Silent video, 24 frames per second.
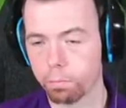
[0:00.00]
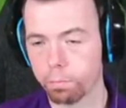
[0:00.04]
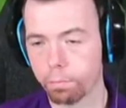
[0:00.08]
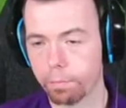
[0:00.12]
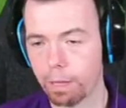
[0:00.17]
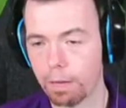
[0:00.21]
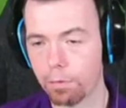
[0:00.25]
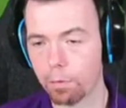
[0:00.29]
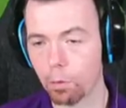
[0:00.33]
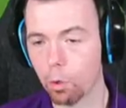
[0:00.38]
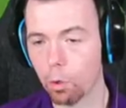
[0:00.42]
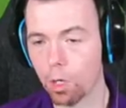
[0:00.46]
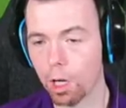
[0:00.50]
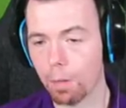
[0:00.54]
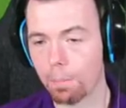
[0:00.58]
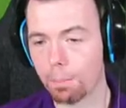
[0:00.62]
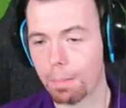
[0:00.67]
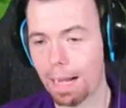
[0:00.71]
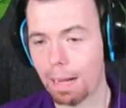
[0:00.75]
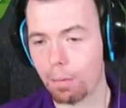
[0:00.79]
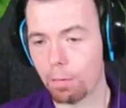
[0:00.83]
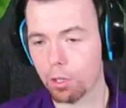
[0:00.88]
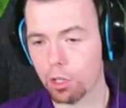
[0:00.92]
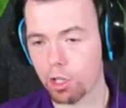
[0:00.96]
They've all got
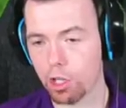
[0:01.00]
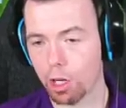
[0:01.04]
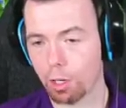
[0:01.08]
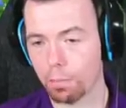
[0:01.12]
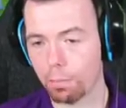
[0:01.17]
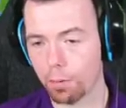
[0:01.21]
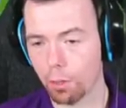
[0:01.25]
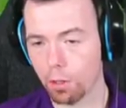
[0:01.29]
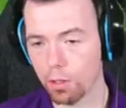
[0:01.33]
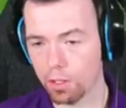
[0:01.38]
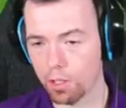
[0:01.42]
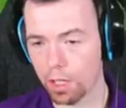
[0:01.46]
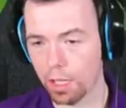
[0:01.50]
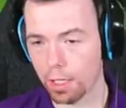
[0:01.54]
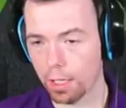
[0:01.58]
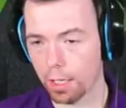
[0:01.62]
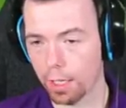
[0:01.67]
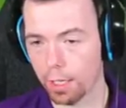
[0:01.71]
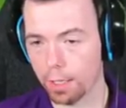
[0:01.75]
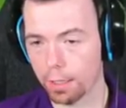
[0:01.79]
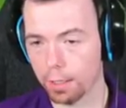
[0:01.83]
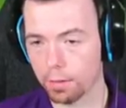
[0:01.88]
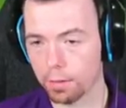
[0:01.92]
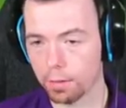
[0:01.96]
power shot plus, haven't they?